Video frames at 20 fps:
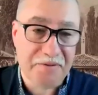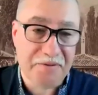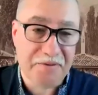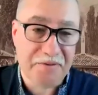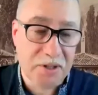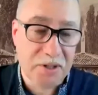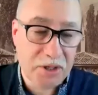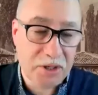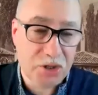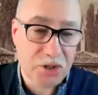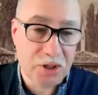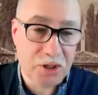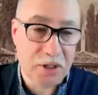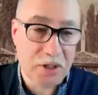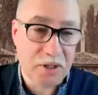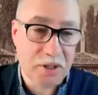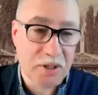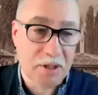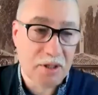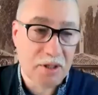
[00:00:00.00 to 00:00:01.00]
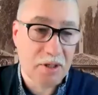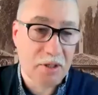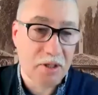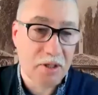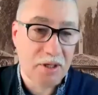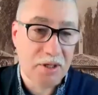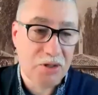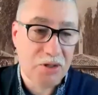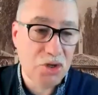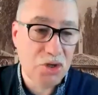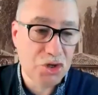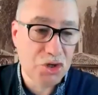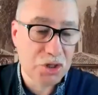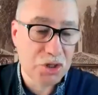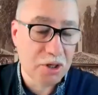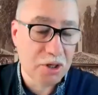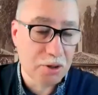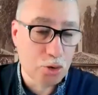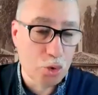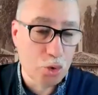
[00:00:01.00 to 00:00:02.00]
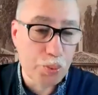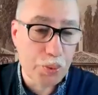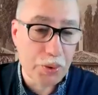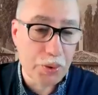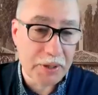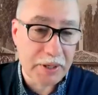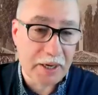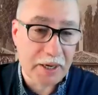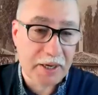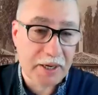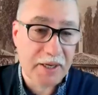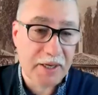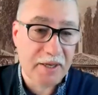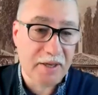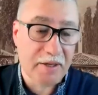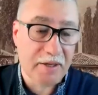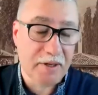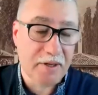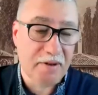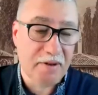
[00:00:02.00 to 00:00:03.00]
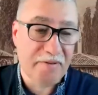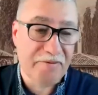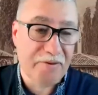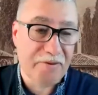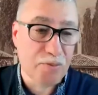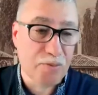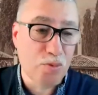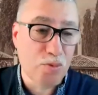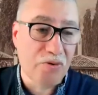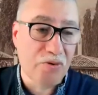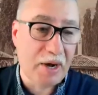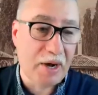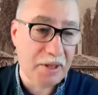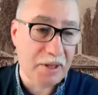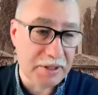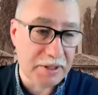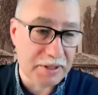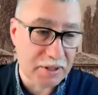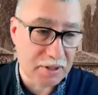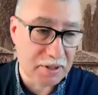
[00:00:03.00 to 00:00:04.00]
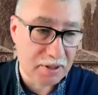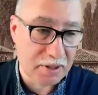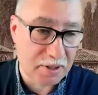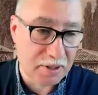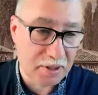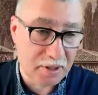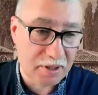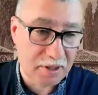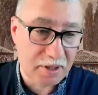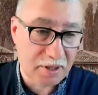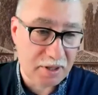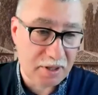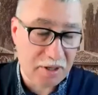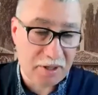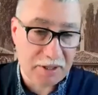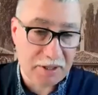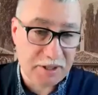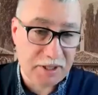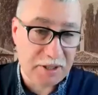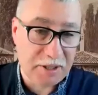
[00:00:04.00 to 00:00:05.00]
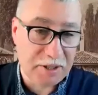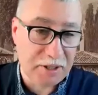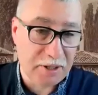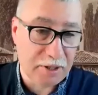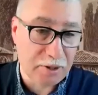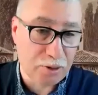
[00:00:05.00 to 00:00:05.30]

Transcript: which were formed on this territory that have no other territories outside of Ukraine.